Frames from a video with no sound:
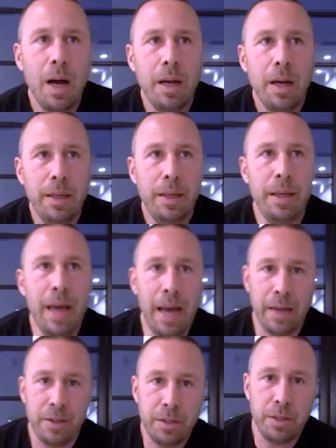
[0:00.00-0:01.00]

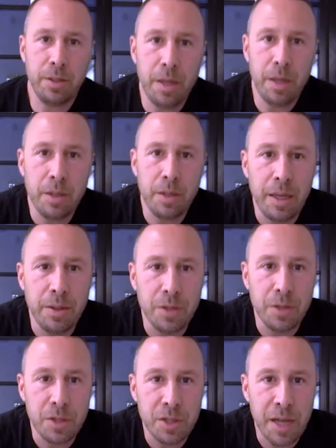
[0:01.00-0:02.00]
yes, in, in
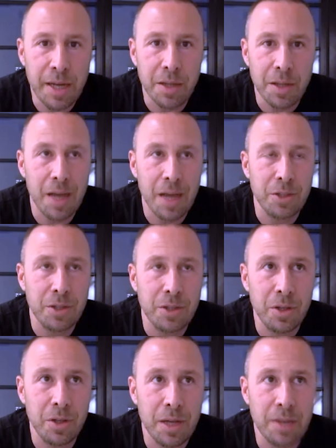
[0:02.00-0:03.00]
the
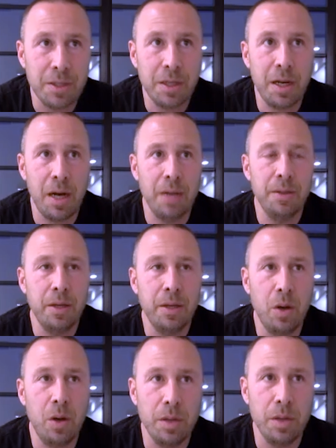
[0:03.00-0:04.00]
psychological lexicon, they
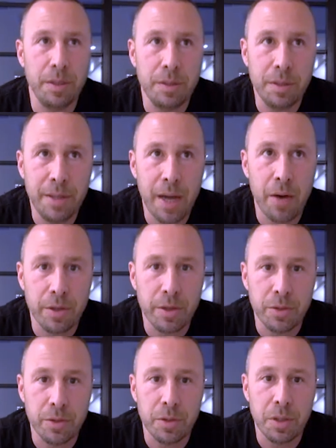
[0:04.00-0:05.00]
call it
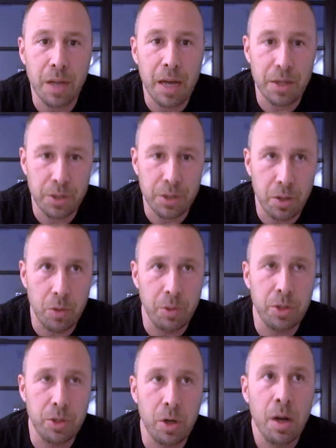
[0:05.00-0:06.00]
characterological,
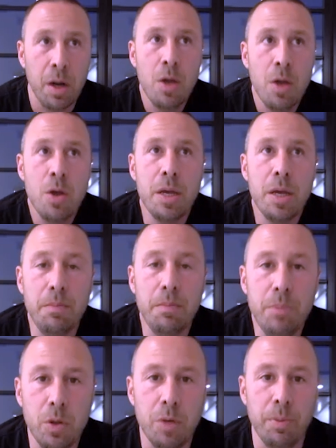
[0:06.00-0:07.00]
which are
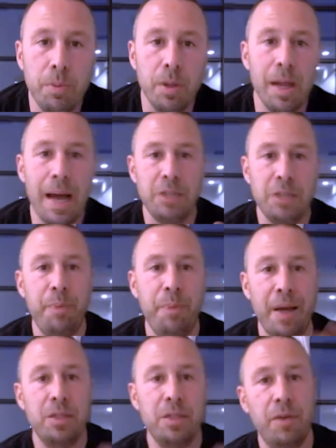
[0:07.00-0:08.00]
immutable
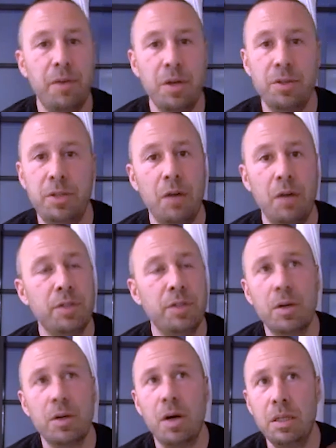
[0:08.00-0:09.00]
aspects of ourselves
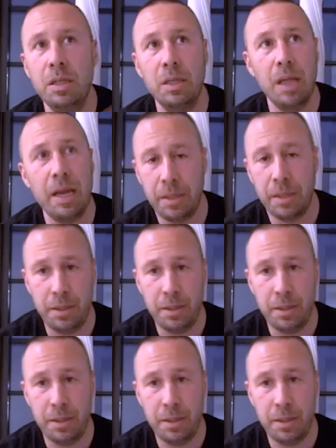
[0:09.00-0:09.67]
that are unlikely to